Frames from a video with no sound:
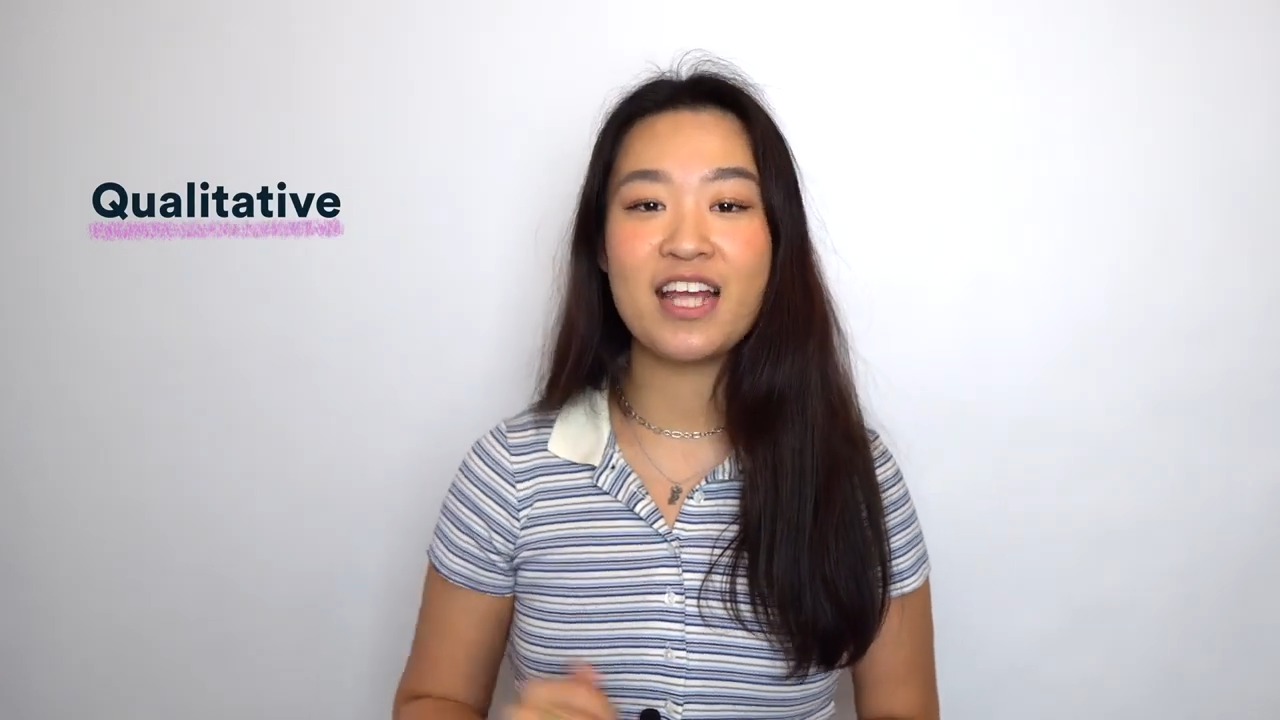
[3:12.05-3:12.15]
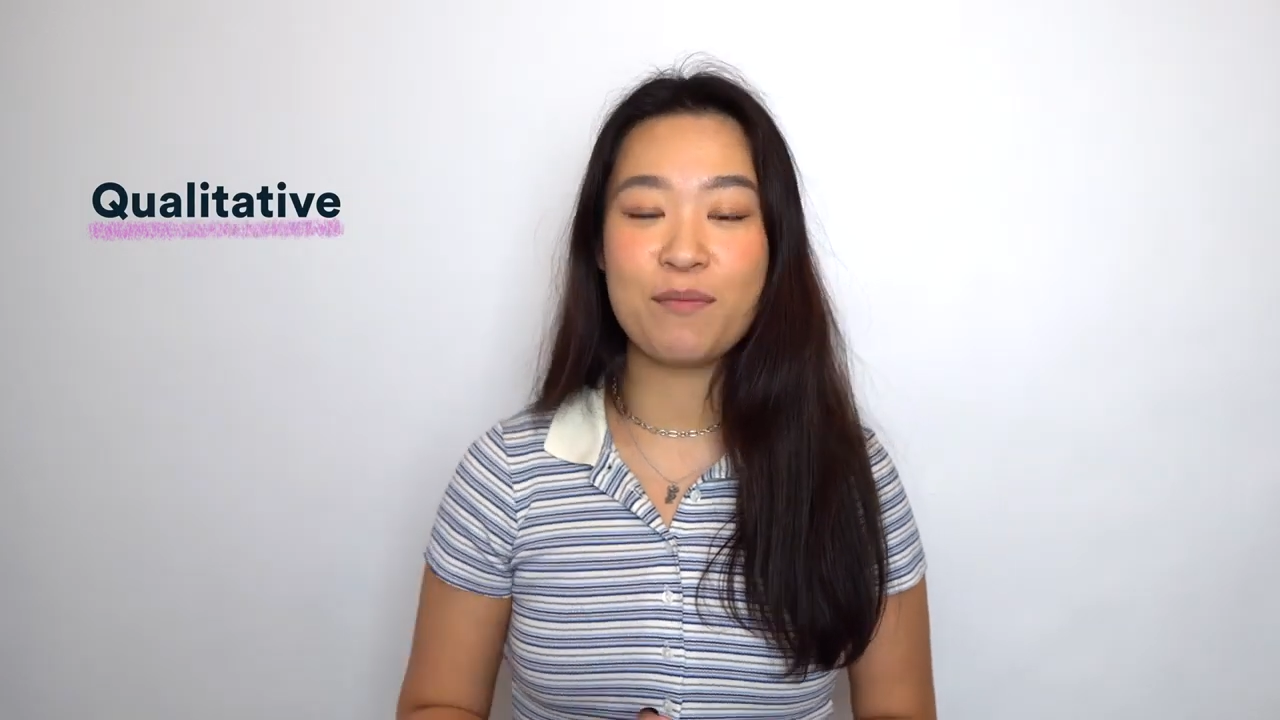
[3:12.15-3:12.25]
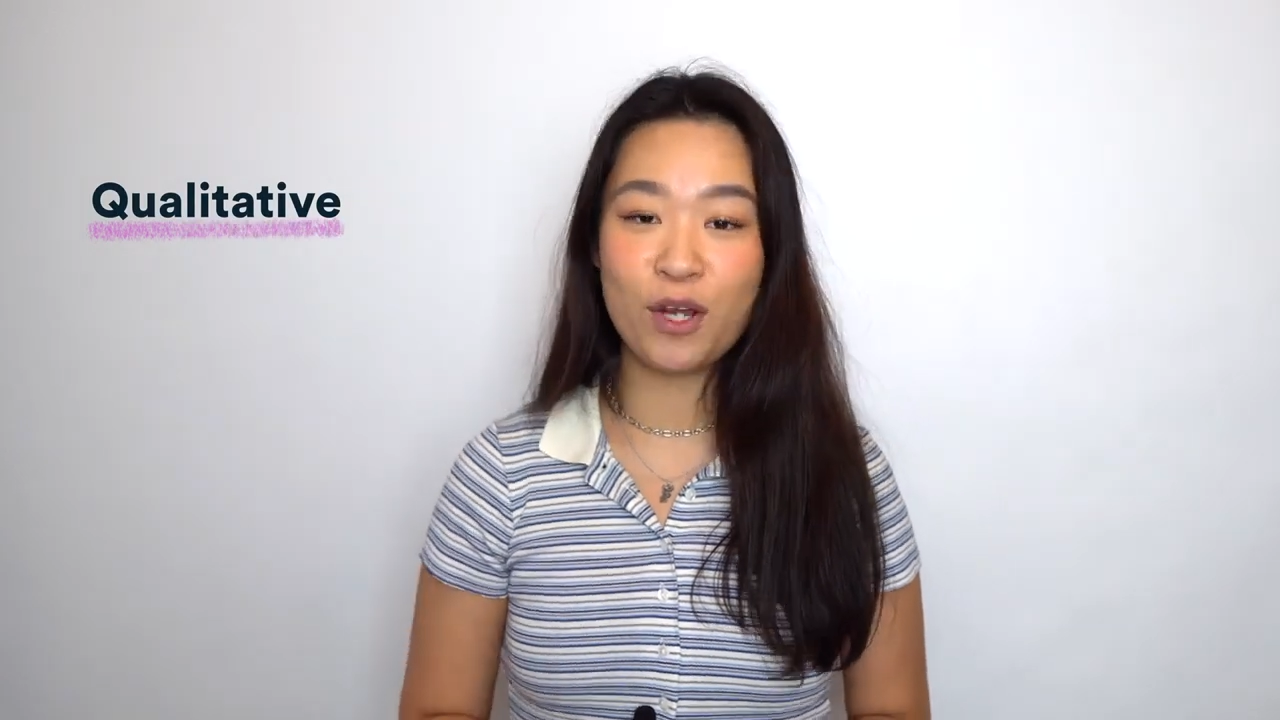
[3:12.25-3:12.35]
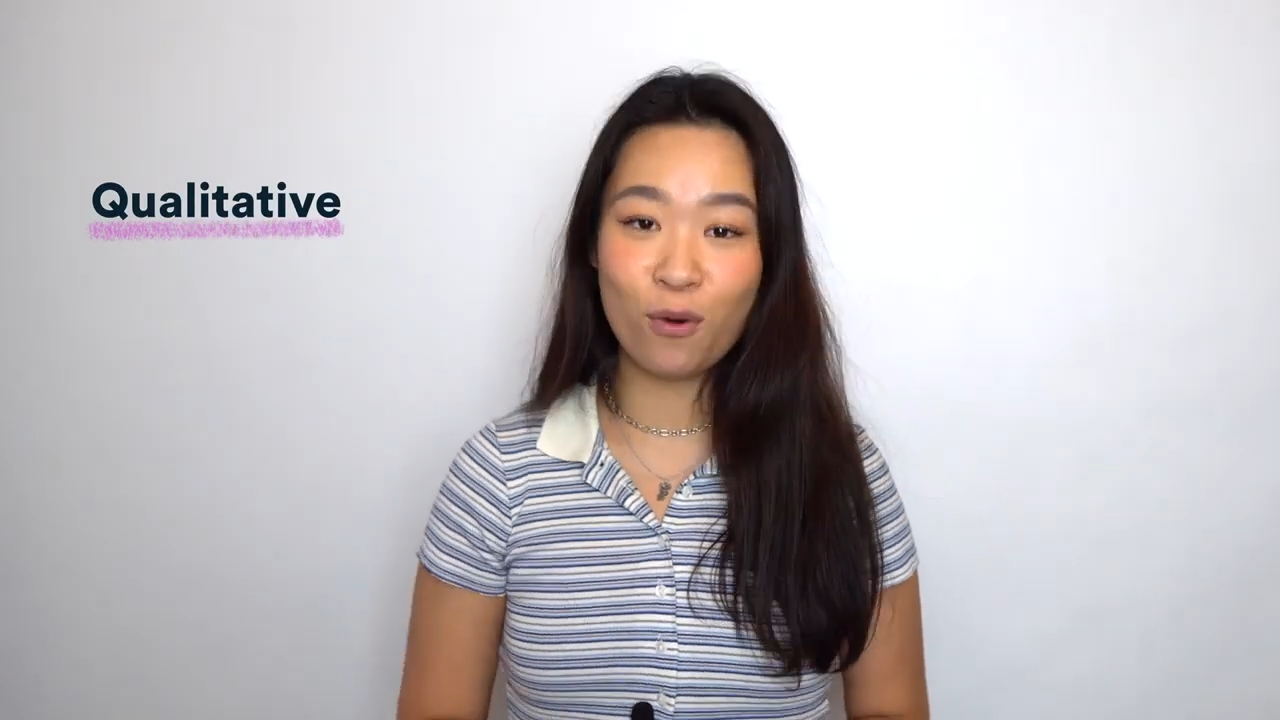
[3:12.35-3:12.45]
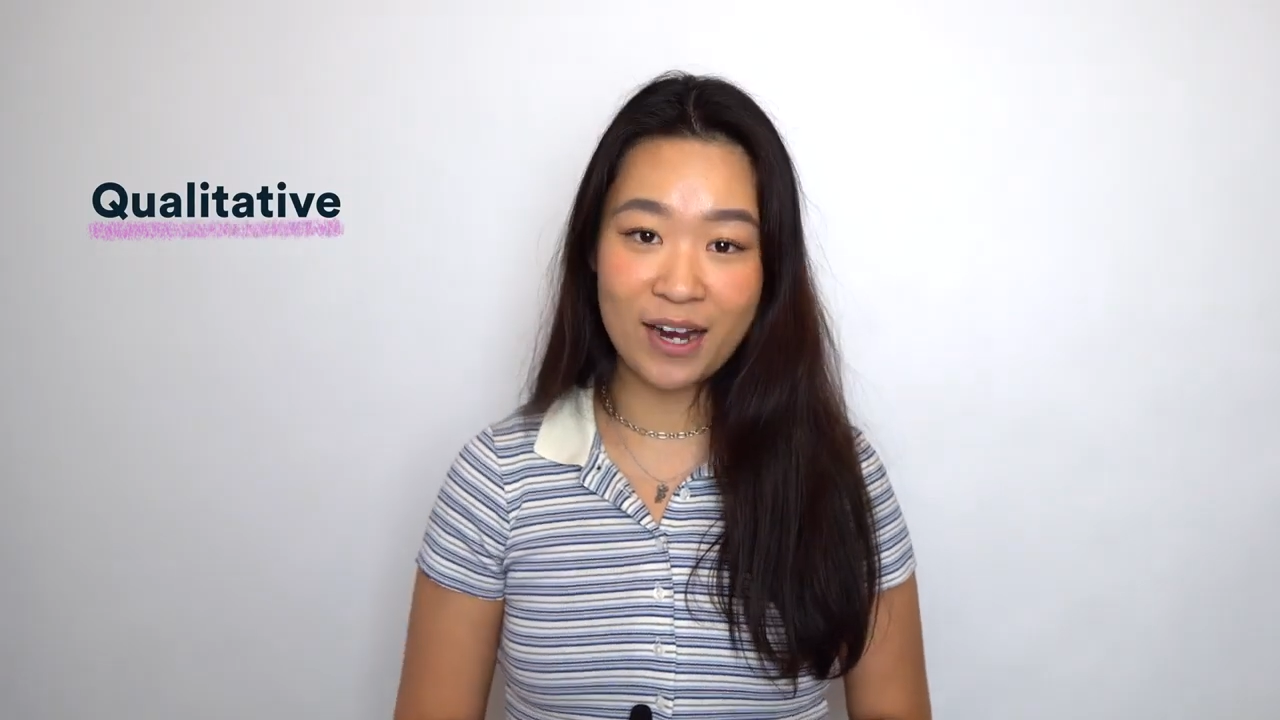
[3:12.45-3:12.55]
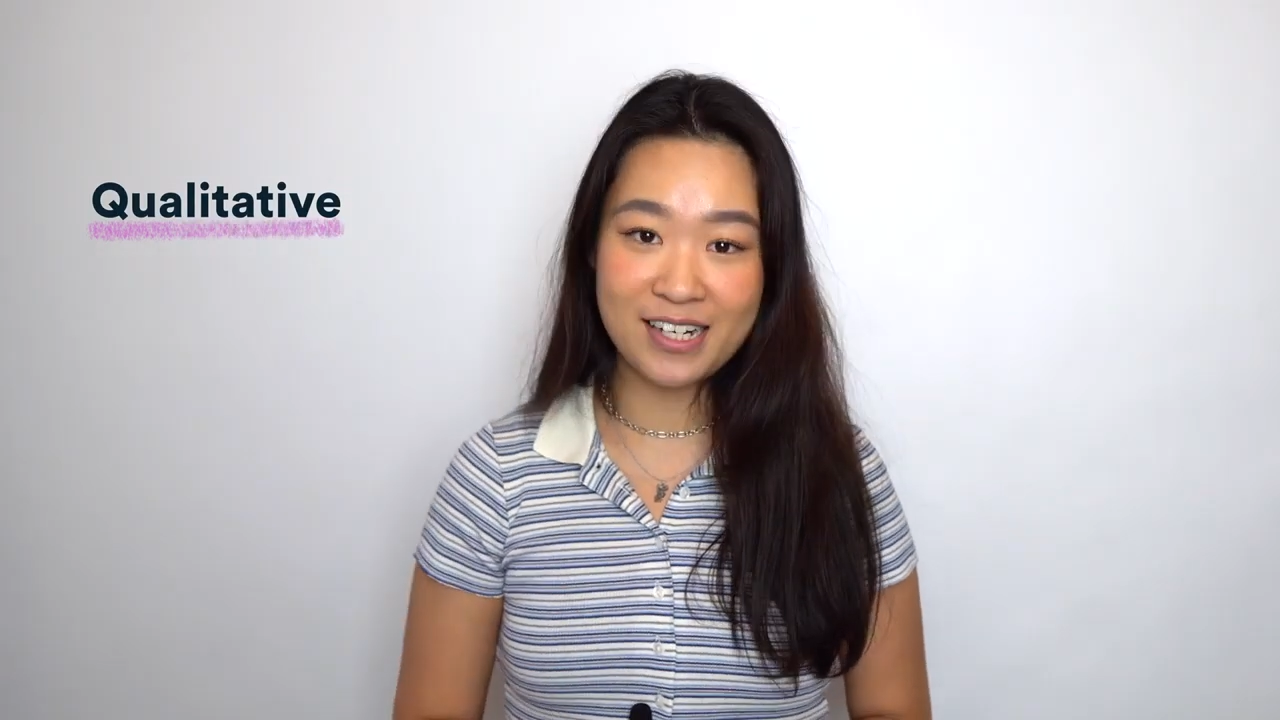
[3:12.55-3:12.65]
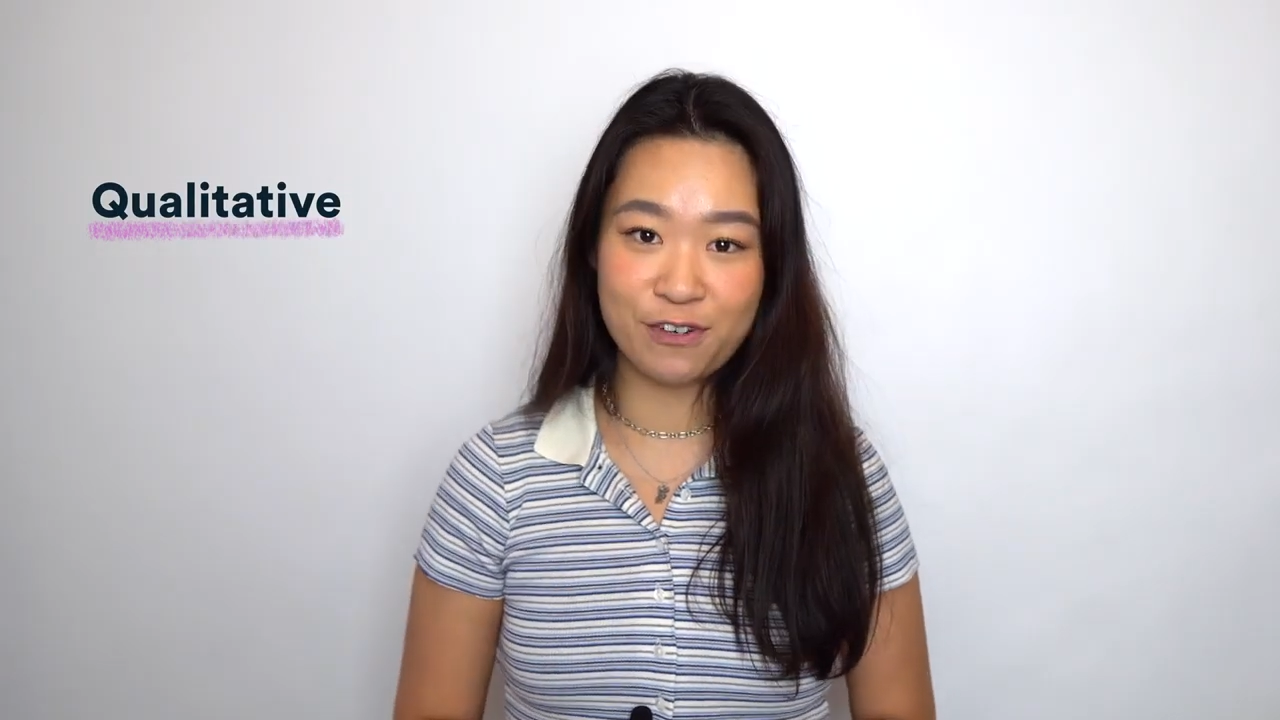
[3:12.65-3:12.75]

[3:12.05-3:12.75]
can be quite